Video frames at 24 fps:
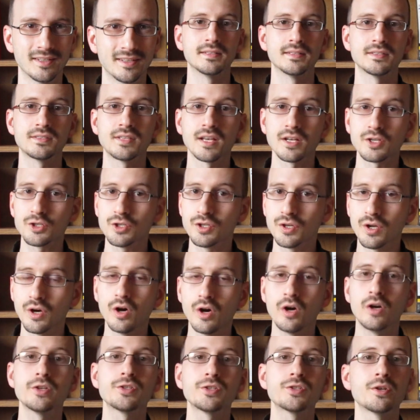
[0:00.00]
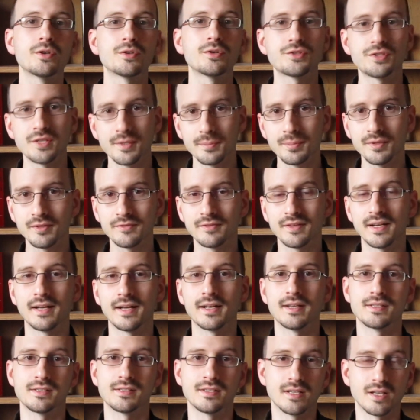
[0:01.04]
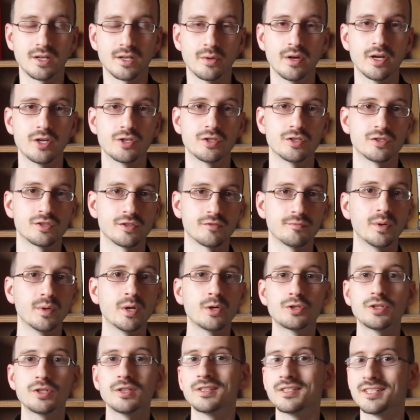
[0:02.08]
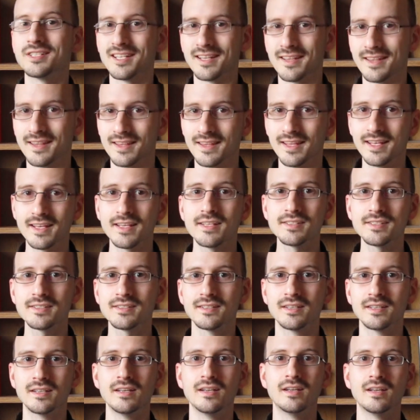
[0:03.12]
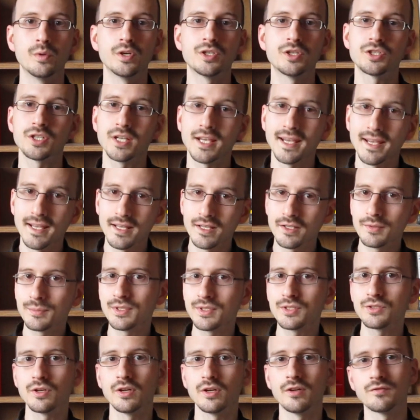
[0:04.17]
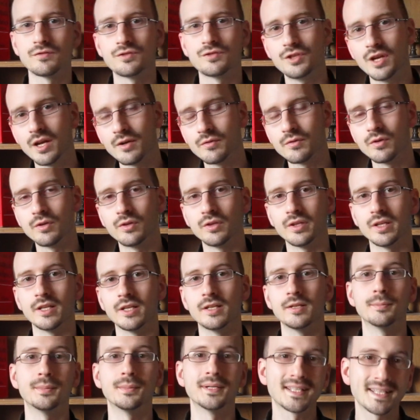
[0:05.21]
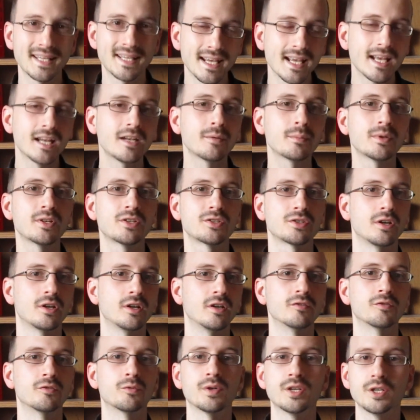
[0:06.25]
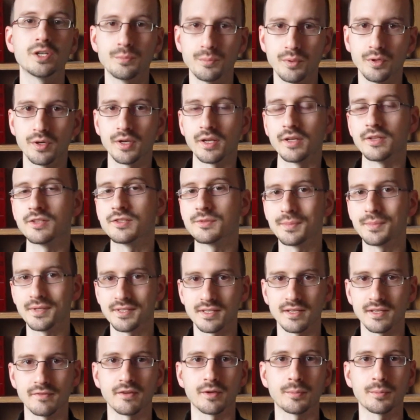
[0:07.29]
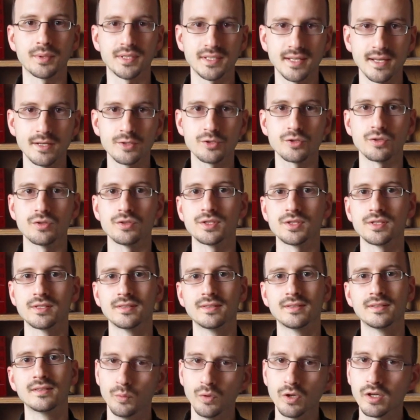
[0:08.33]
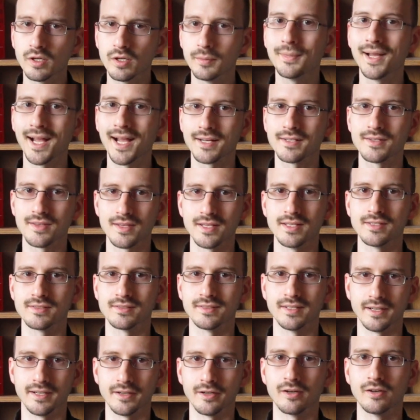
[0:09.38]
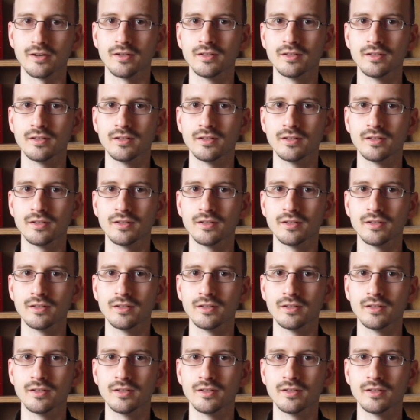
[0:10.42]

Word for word: The section also simplifies the equations of motion to this, which can't be solved generally, but can be solved when you put in specific potentials. We'll come back to these later.